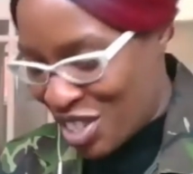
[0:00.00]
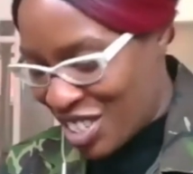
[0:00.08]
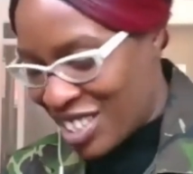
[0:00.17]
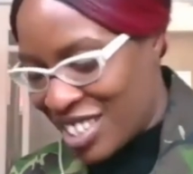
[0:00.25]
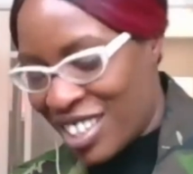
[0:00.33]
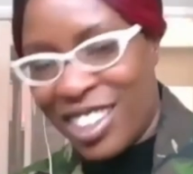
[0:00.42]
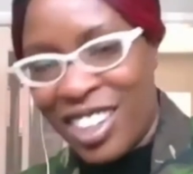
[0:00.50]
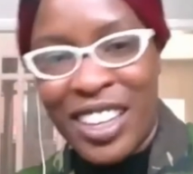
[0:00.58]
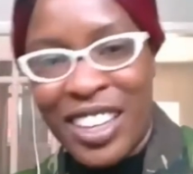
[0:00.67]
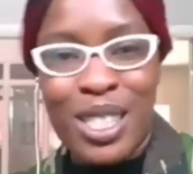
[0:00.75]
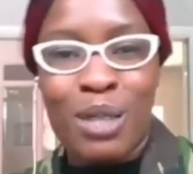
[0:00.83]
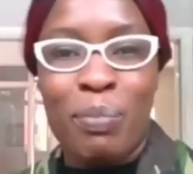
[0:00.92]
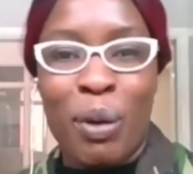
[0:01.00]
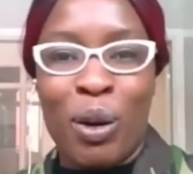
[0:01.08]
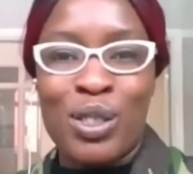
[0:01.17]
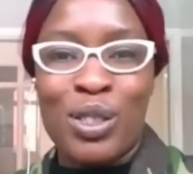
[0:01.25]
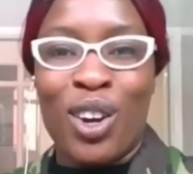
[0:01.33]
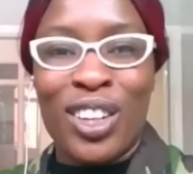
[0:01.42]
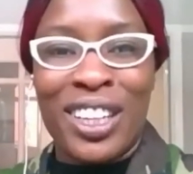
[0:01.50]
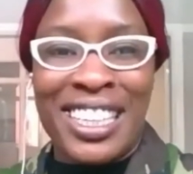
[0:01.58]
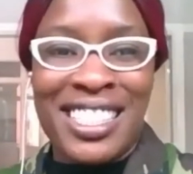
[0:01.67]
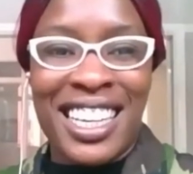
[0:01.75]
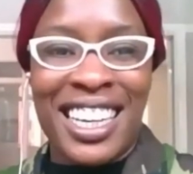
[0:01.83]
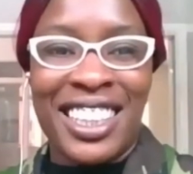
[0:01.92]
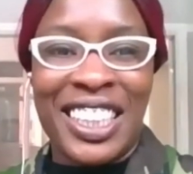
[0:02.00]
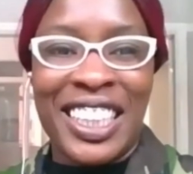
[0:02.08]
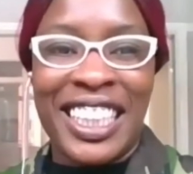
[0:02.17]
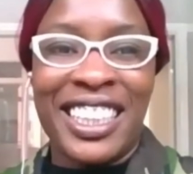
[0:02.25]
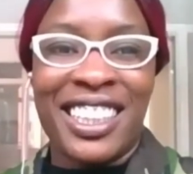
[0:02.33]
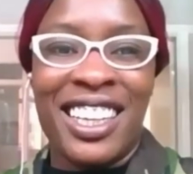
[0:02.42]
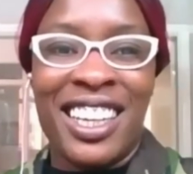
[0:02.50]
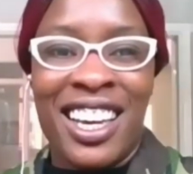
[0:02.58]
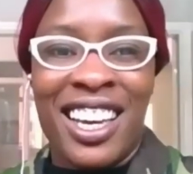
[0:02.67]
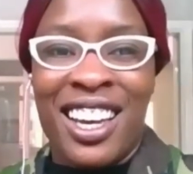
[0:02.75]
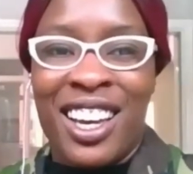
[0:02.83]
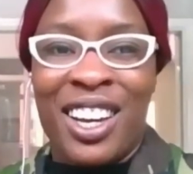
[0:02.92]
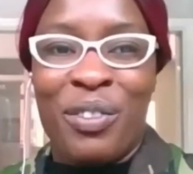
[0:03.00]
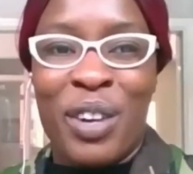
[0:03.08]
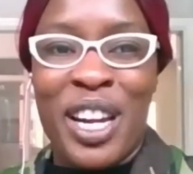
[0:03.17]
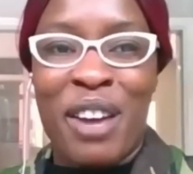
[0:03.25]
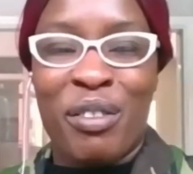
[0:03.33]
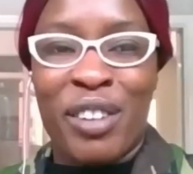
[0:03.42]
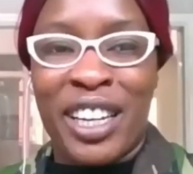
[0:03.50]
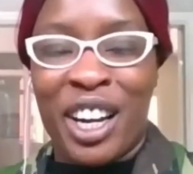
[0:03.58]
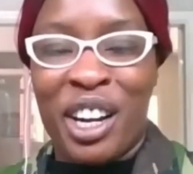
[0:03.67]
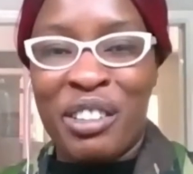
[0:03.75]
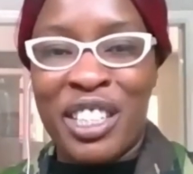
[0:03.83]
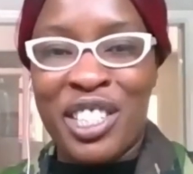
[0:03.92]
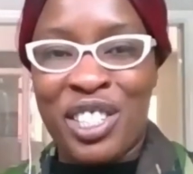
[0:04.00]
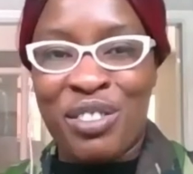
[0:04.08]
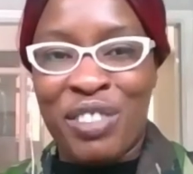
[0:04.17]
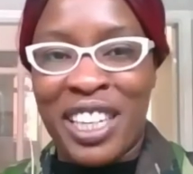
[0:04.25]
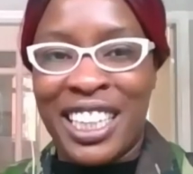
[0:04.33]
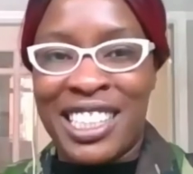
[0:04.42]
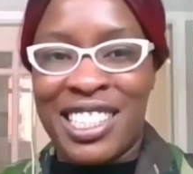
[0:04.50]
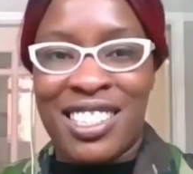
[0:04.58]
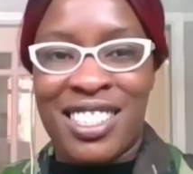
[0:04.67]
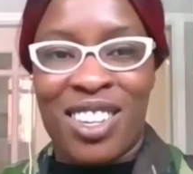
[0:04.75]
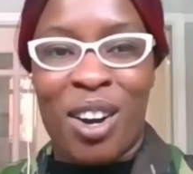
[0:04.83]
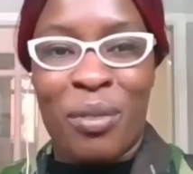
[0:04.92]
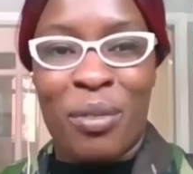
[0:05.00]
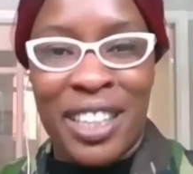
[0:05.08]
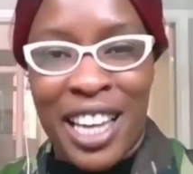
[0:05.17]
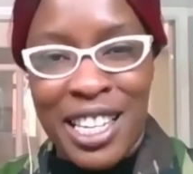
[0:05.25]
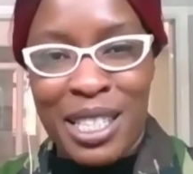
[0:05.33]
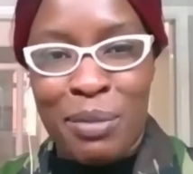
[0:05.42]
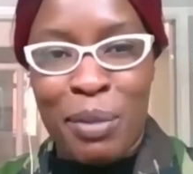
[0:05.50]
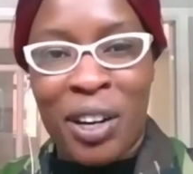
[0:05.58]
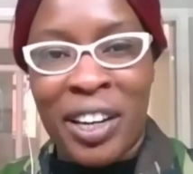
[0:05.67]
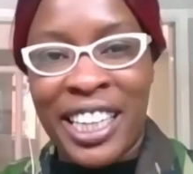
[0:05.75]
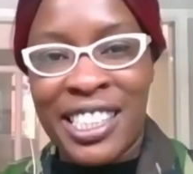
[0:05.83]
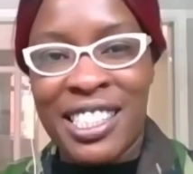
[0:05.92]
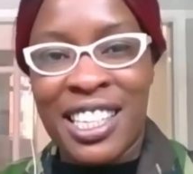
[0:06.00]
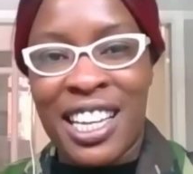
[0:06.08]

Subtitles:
just like spot on, Lizzy. Like, we're never encouraged really to start with the end in mind.